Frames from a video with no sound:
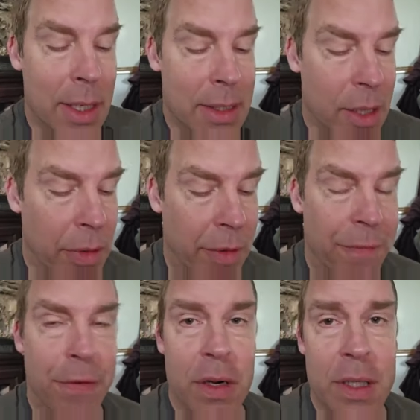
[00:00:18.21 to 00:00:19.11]
So the
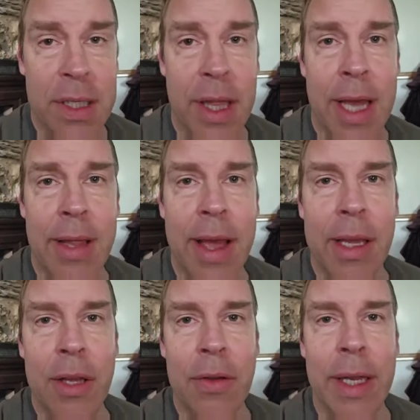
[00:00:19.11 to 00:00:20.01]
first thing
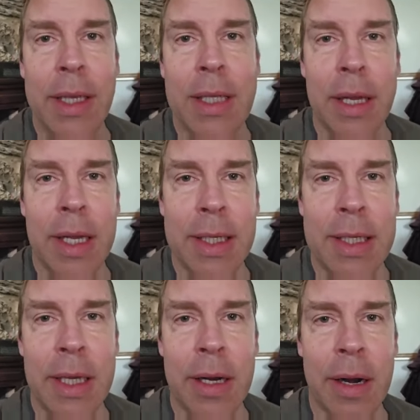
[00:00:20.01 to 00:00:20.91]
that you need to
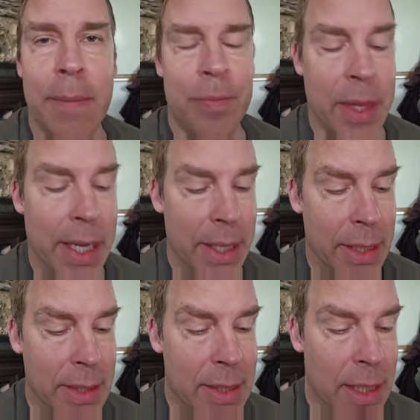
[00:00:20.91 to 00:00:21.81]
consider
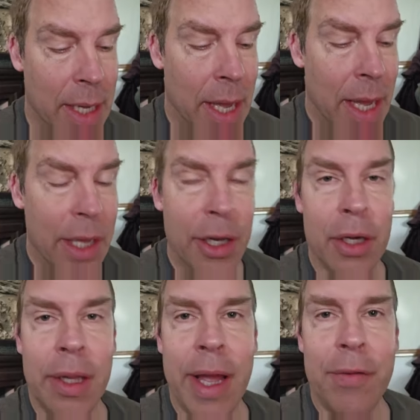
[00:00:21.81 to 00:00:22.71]
is
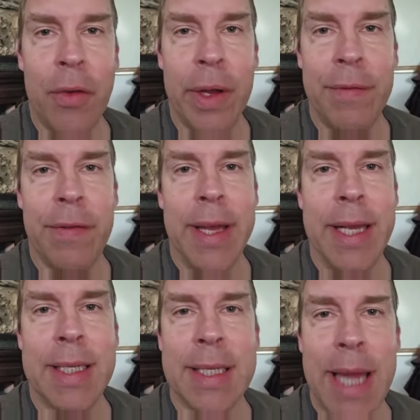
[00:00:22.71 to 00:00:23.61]
your level of
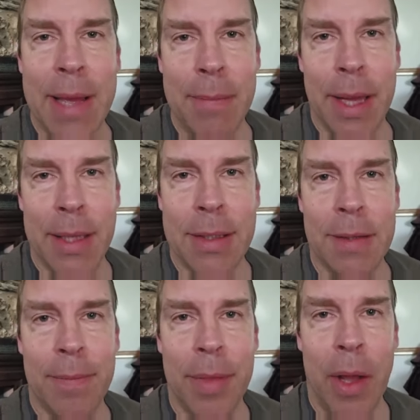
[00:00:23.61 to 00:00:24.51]

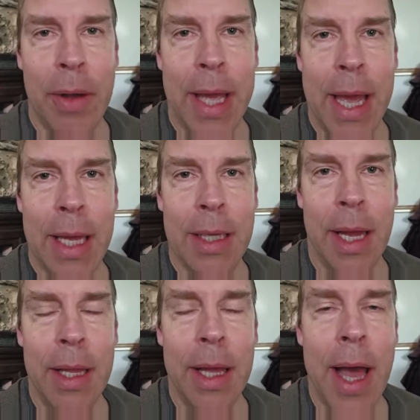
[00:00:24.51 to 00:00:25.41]
excitement. Okay,
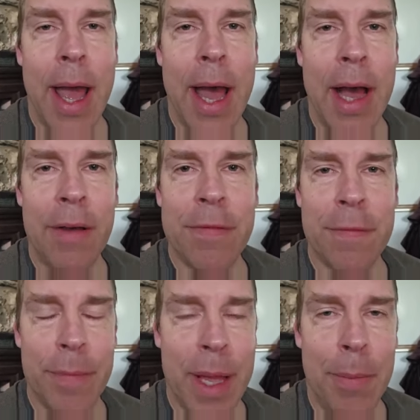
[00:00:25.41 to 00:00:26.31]
I
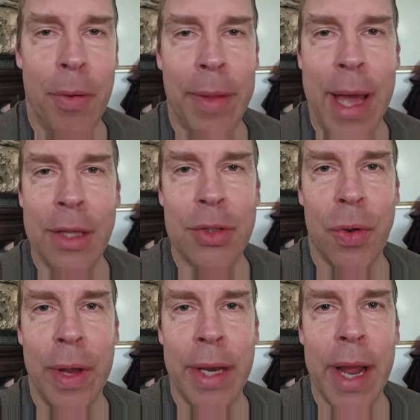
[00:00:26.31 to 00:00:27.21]
have people that
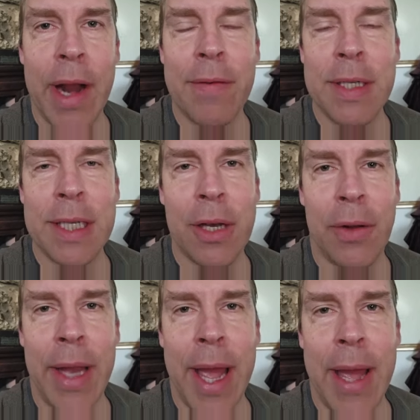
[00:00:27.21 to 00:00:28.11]
join every
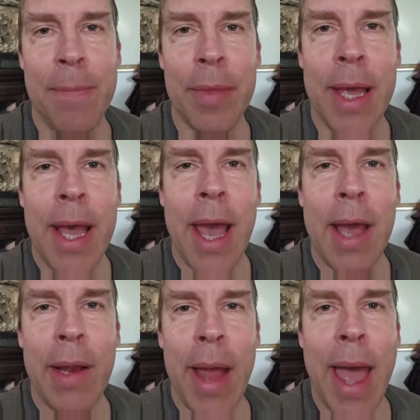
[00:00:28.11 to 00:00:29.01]
single day
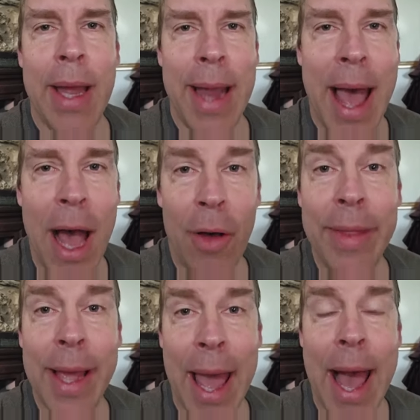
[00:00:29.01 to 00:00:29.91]
and and how
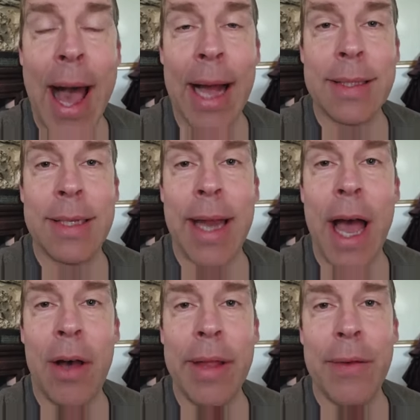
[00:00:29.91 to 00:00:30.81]
they act and
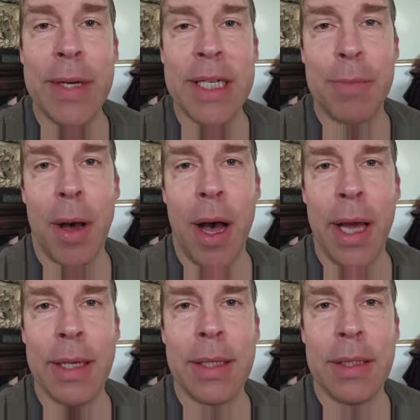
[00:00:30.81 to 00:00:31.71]
how they
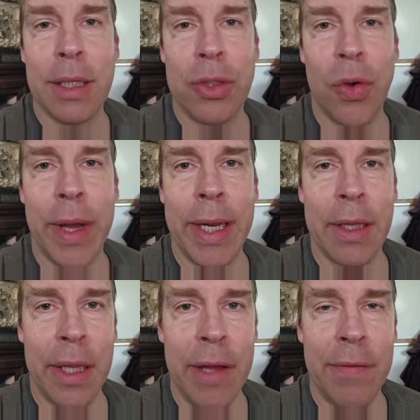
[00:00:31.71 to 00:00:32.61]
respond to
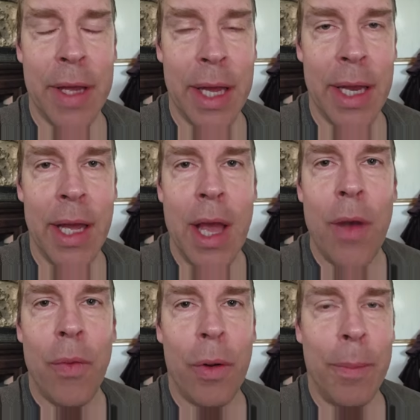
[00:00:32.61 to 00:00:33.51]
joining Live Good
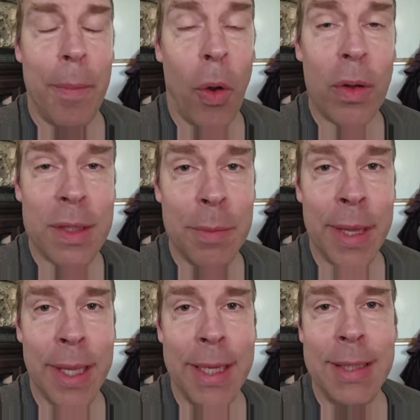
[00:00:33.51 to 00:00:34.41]
will
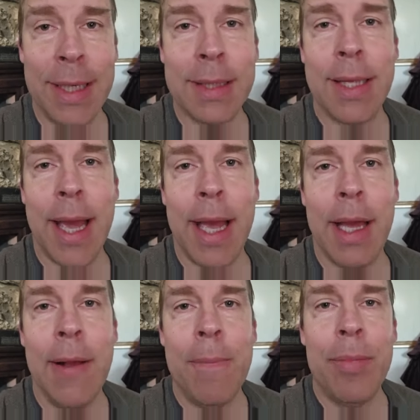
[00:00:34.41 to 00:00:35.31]
ultimately
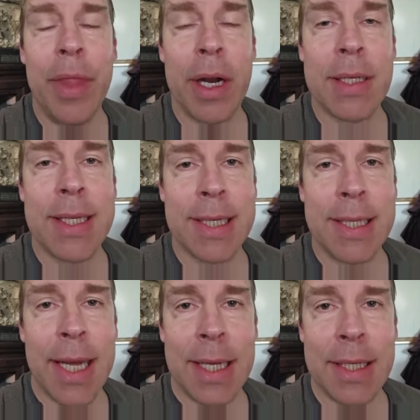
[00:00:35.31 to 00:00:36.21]
dictate their
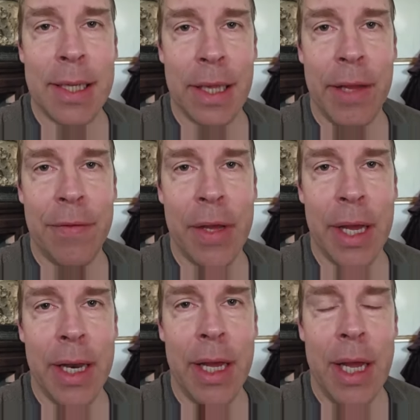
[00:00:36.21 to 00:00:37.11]
success in Live
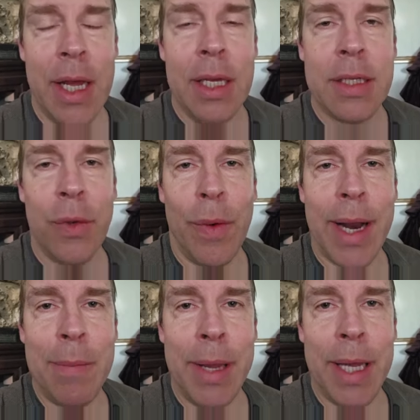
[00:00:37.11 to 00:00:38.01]
Good. So
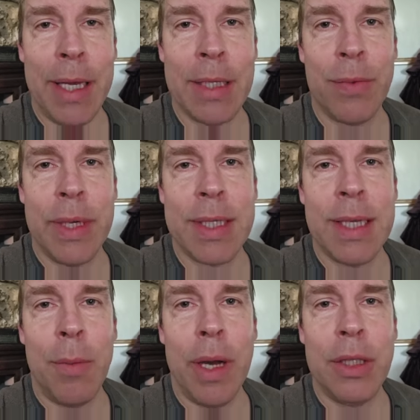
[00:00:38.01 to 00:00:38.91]
what I mean is when
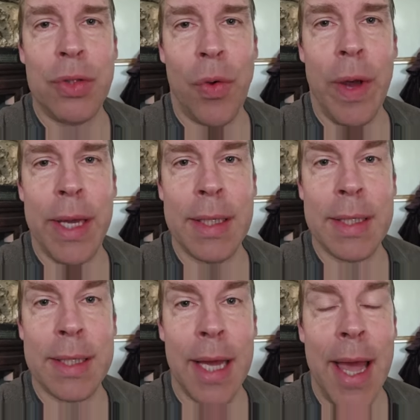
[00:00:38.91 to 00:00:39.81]
someone
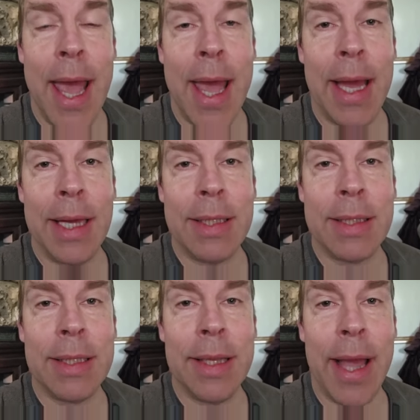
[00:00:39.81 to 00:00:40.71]
joins and
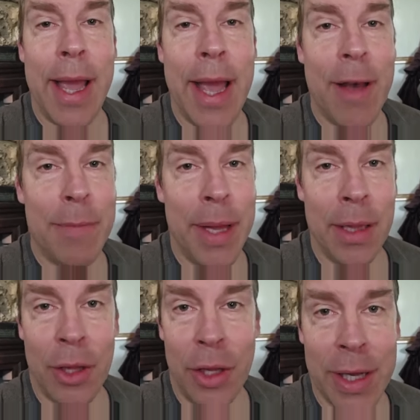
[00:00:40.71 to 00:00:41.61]
they have
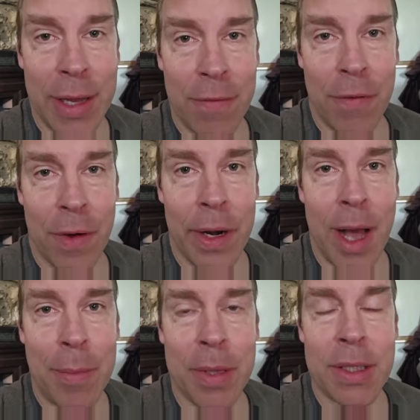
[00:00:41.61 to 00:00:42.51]
been looking for an
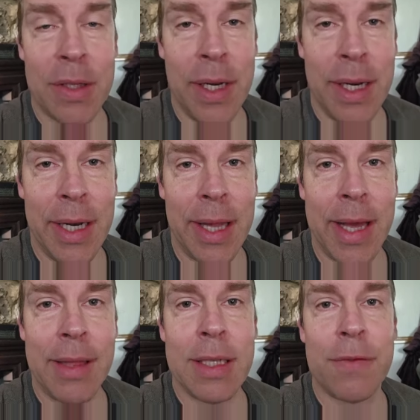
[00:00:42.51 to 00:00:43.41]
opportunity
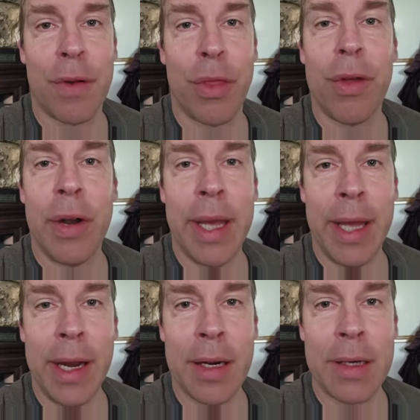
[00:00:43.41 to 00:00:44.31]
like this for 30
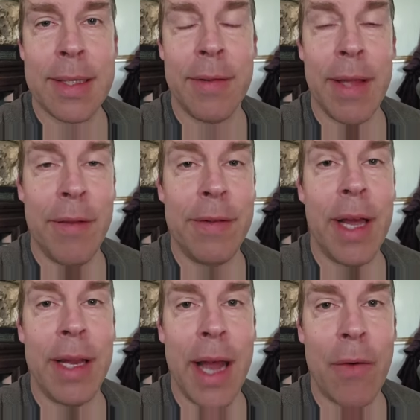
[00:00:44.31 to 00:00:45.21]
years and they've
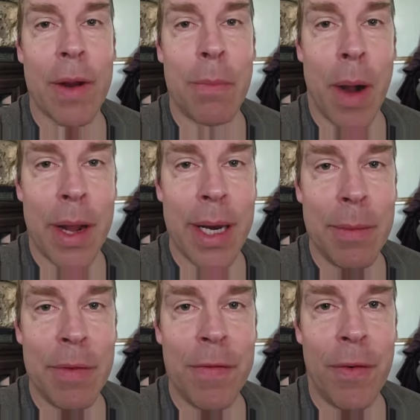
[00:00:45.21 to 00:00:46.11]
done network
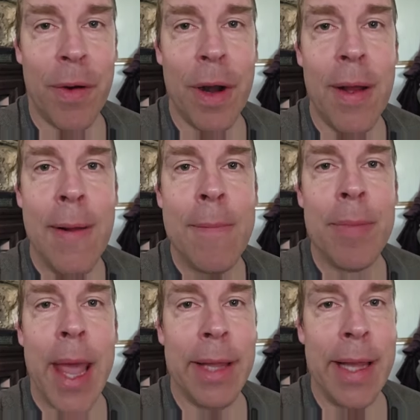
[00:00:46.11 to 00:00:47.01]
marketing before,
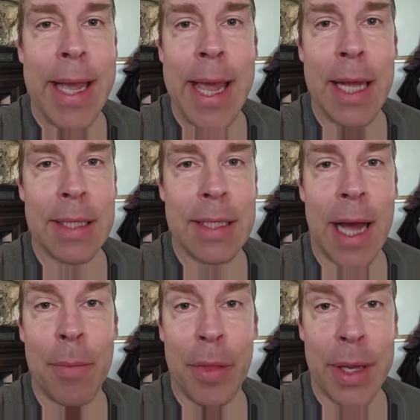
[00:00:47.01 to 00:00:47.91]
and they can't
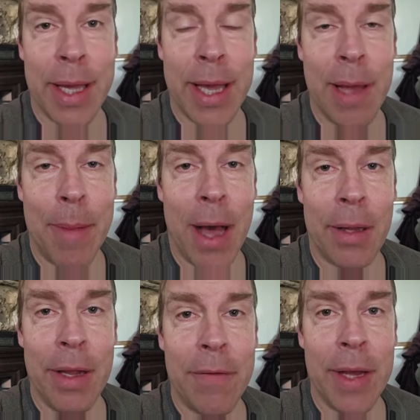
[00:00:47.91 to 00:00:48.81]
stop thinking
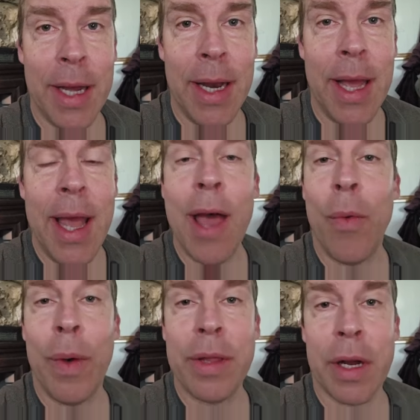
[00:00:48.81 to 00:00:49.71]
about Live Good
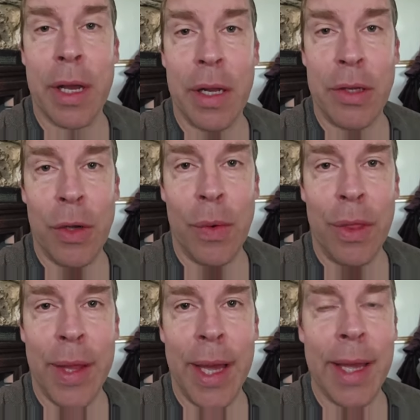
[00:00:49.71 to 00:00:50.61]
and what they're going to do
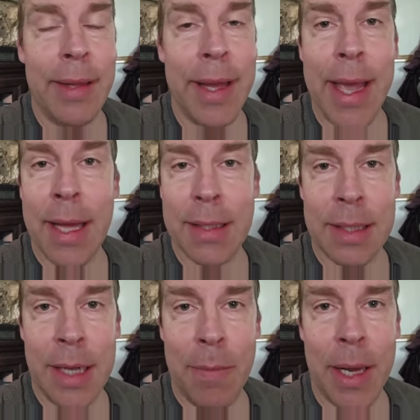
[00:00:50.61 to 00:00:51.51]
with it and they can't
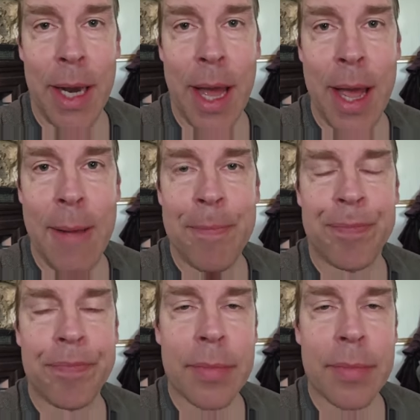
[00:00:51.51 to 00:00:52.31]
sleep at night.